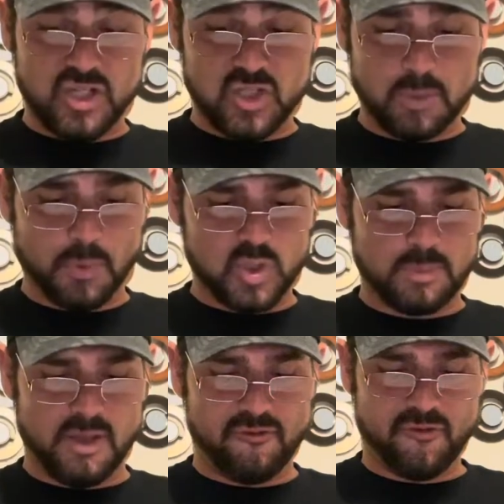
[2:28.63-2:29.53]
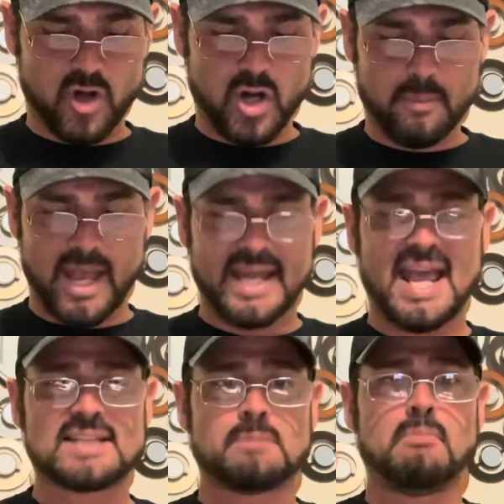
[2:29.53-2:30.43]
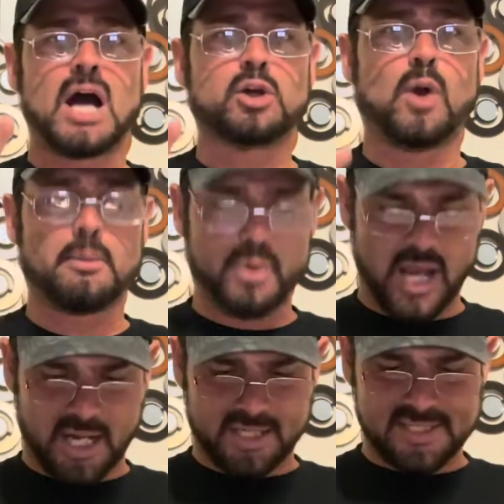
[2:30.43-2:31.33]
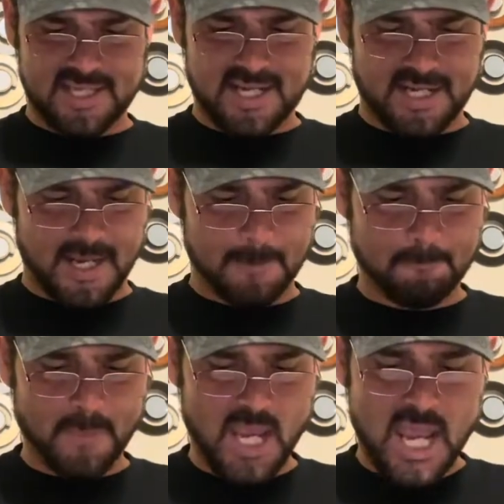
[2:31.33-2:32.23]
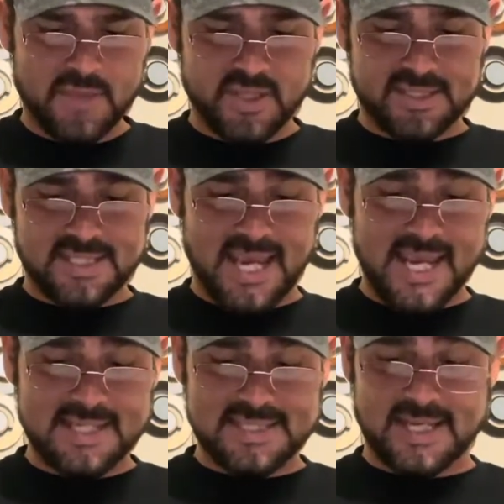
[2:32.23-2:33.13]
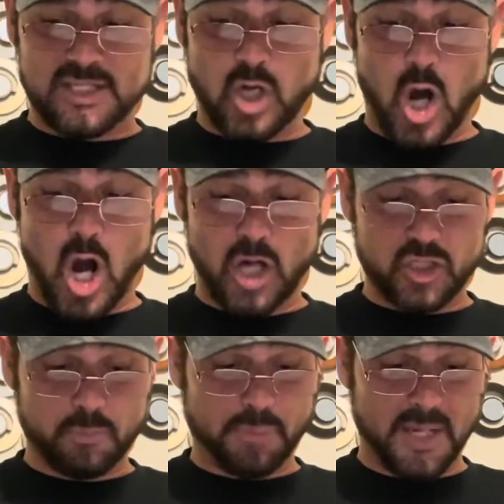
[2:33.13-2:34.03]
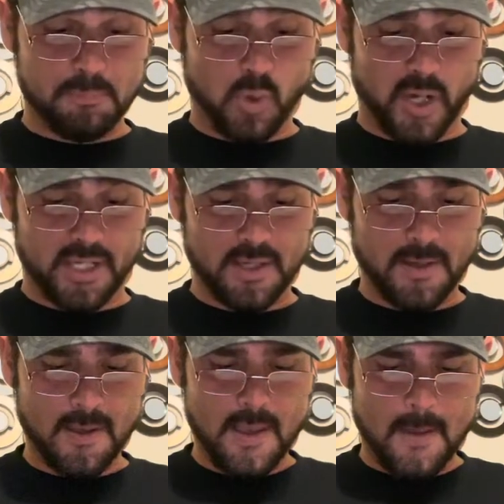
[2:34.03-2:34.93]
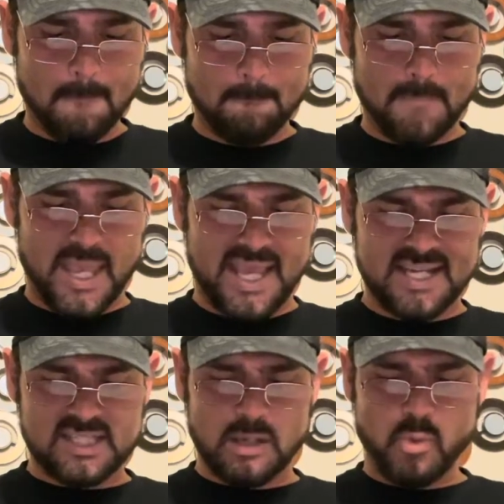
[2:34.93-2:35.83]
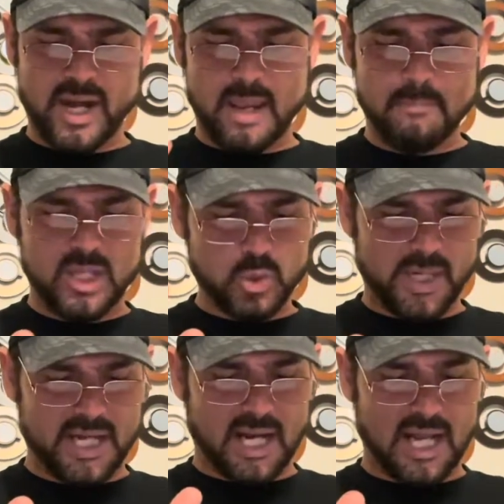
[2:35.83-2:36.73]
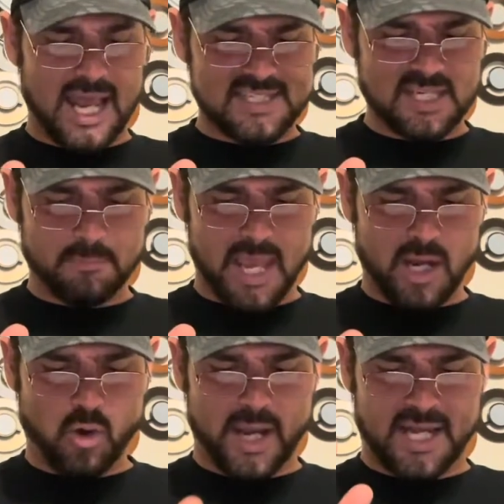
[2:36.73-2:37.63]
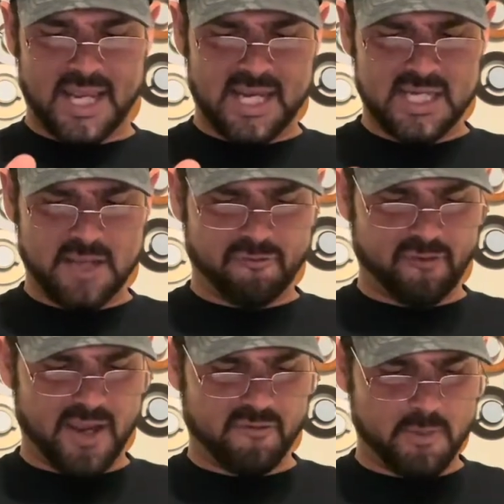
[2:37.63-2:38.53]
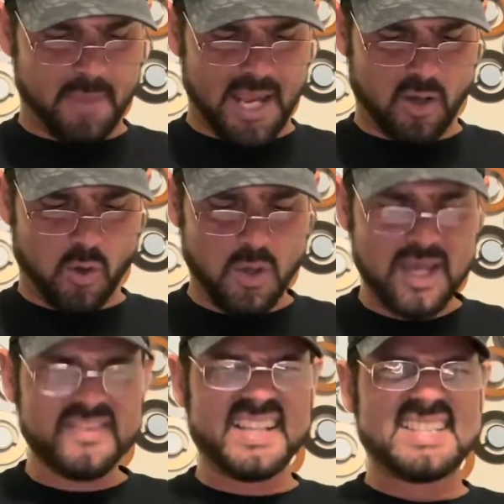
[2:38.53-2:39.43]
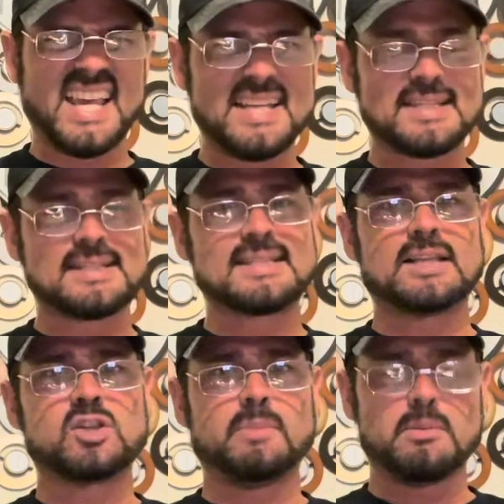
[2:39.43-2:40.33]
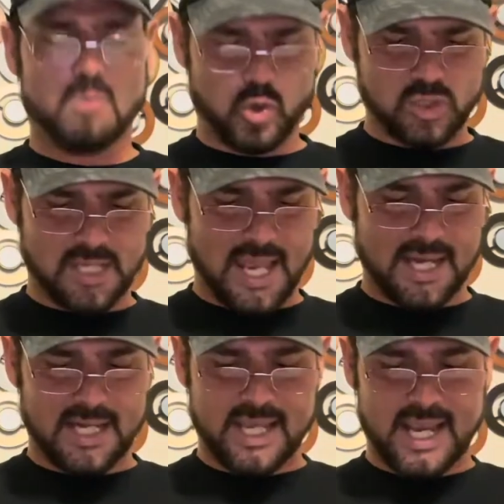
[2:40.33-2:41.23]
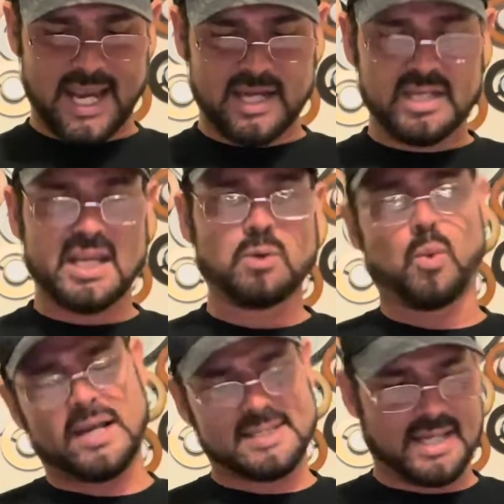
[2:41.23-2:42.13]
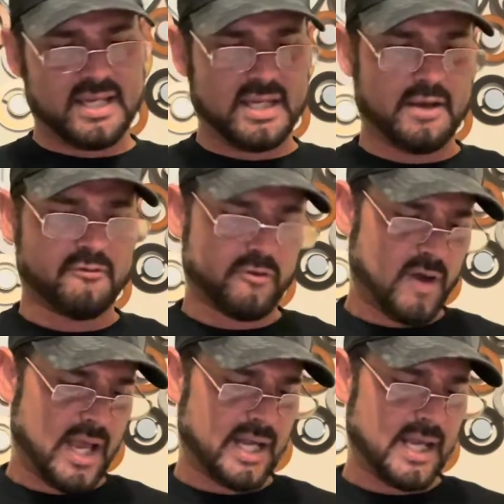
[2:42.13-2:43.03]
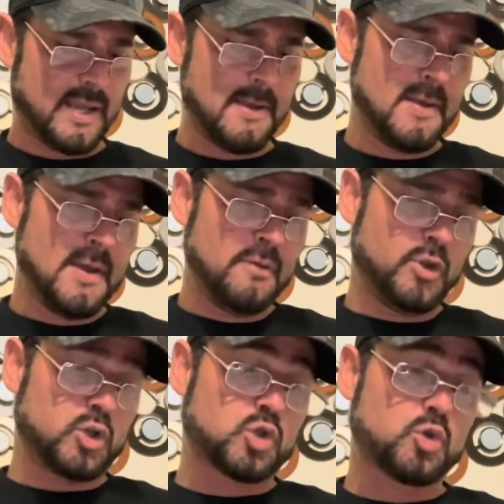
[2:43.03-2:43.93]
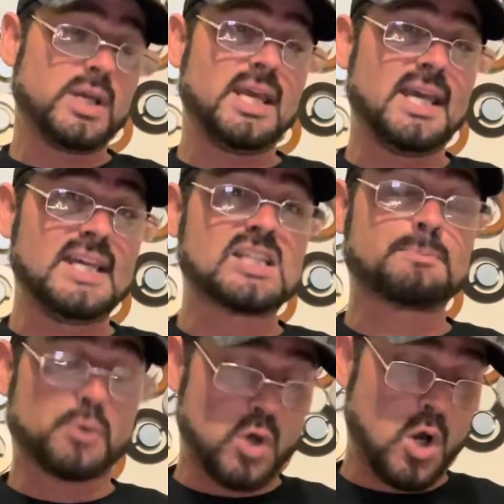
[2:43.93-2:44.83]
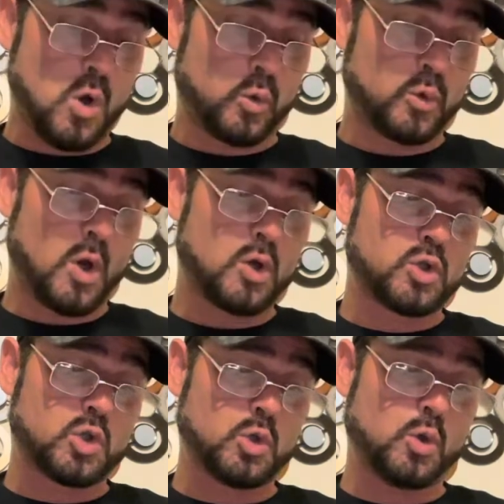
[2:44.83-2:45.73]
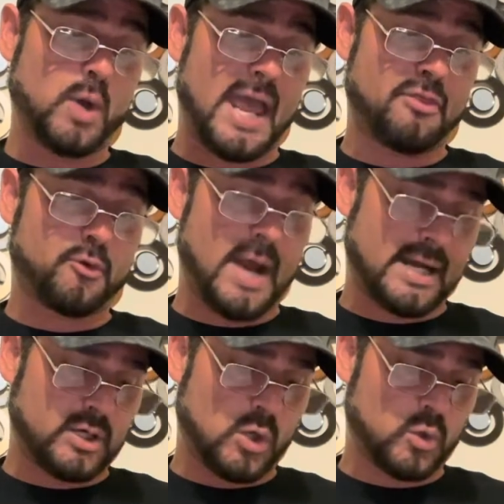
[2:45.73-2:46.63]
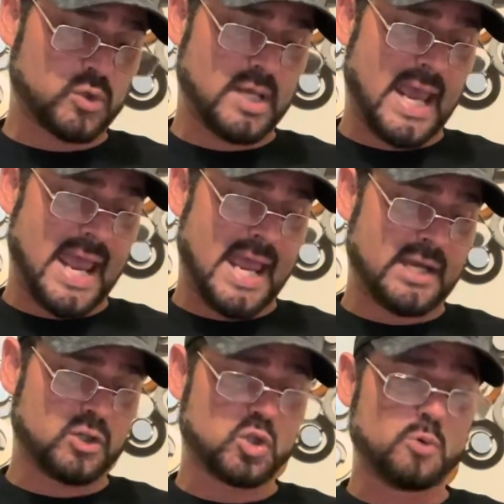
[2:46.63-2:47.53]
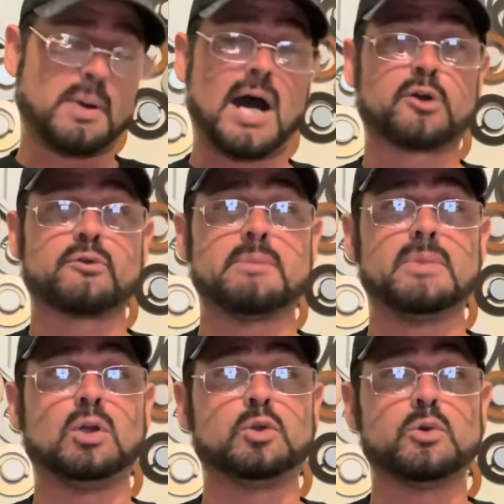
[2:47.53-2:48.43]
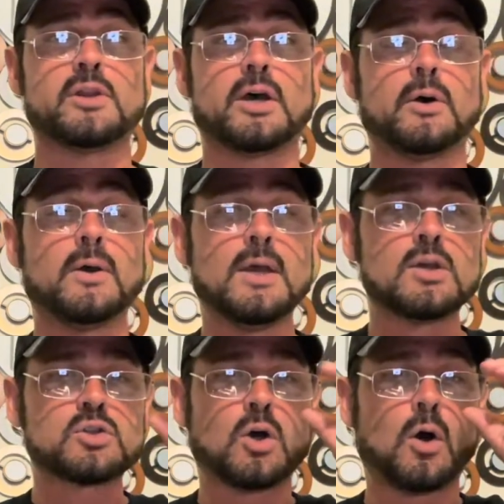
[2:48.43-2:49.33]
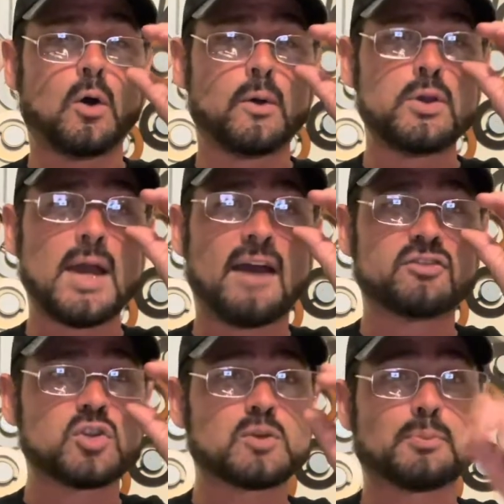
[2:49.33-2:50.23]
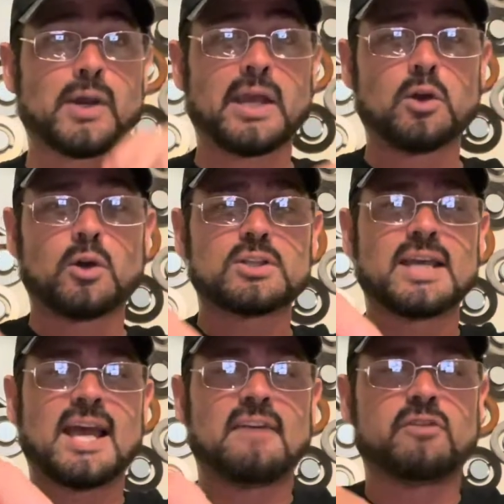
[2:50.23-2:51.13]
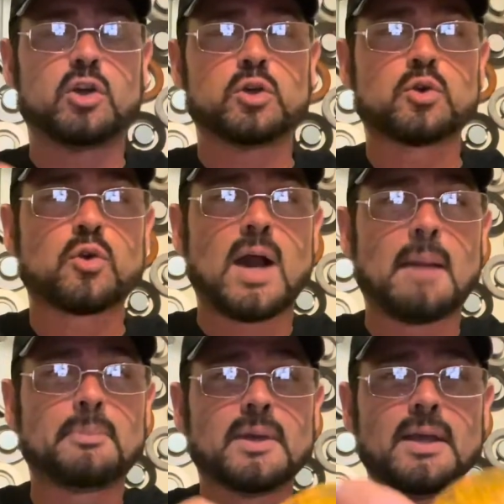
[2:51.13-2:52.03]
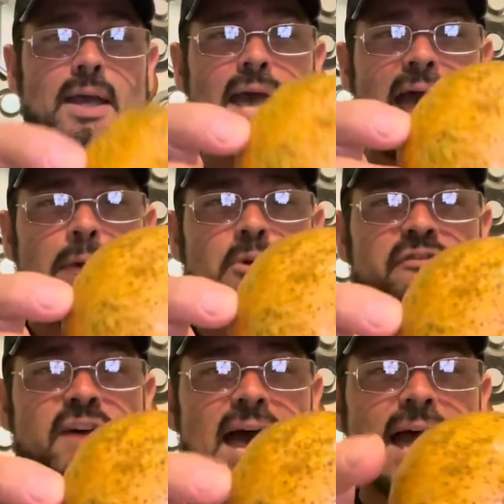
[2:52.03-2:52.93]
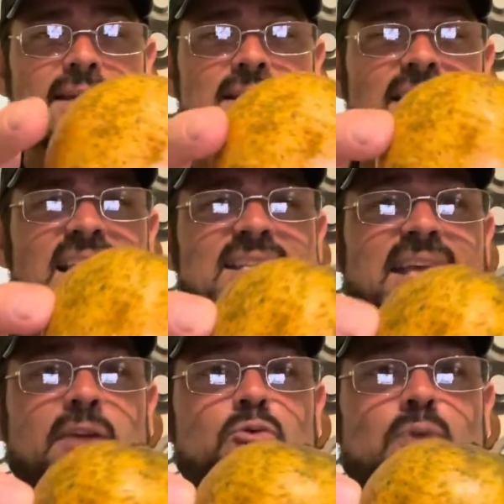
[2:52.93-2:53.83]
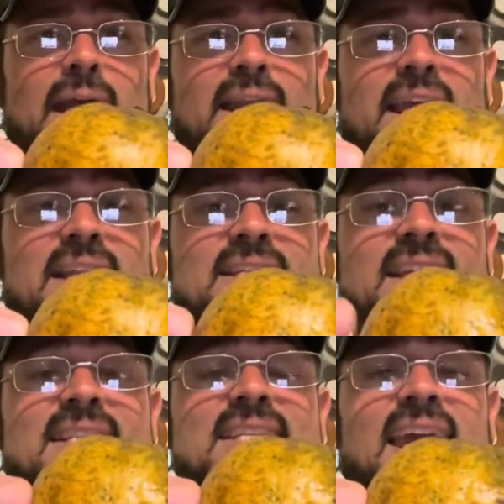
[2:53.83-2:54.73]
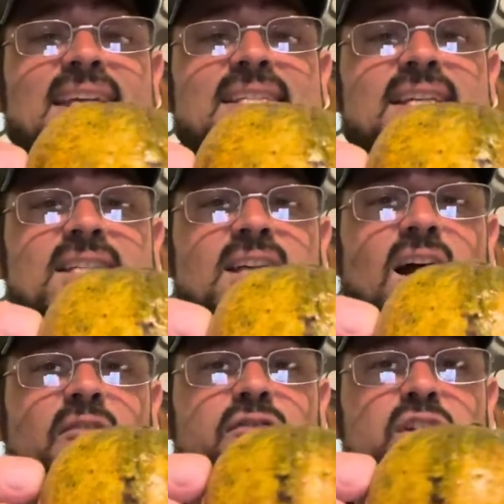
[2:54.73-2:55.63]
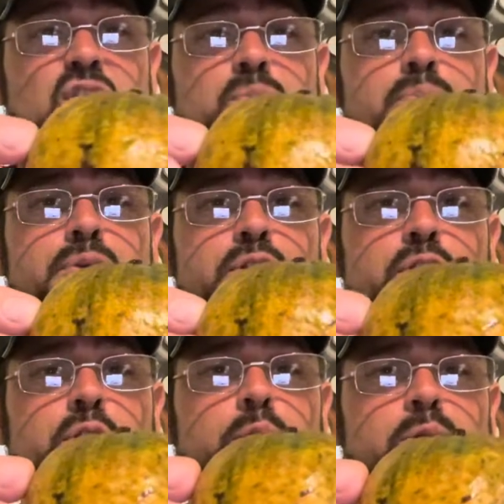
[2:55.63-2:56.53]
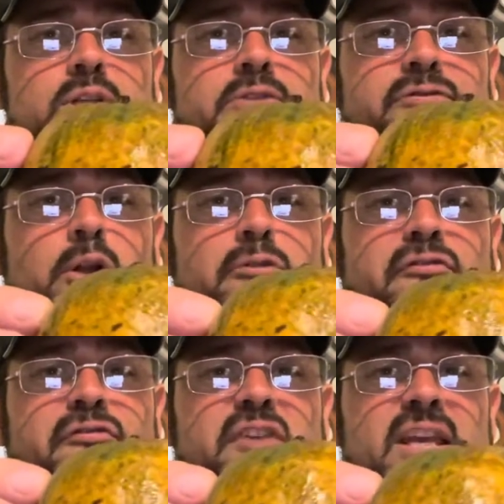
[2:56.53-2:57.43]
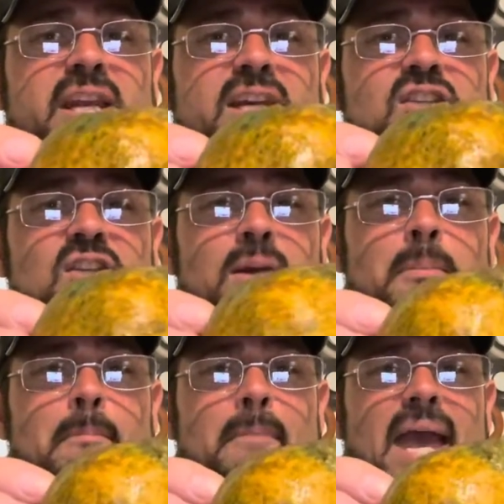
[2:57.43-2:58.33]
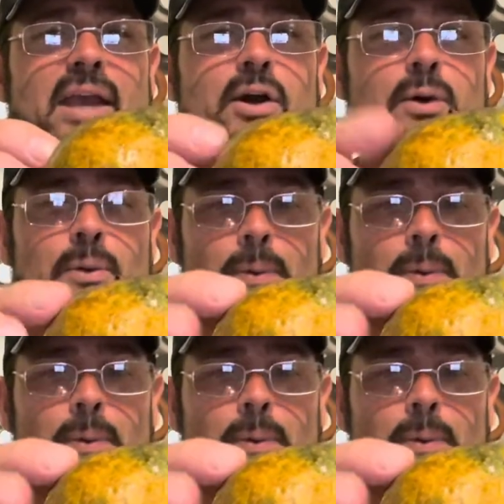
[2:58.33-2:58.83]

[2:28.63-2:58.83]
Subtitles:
is supposed to be firm, and it has a monoembryonic seed in it. The taste is hard to pinpoint. It is somewhere in between a classic mango and an Indian flavored mango. The taste is said to be most likely Indian, West Indian variety. The tree is prone to anthracnose and to powdery mildew though. So you have to spray in order to have a good crop. And with that, let's get right into the taste test of this beautiful Phoenix mango.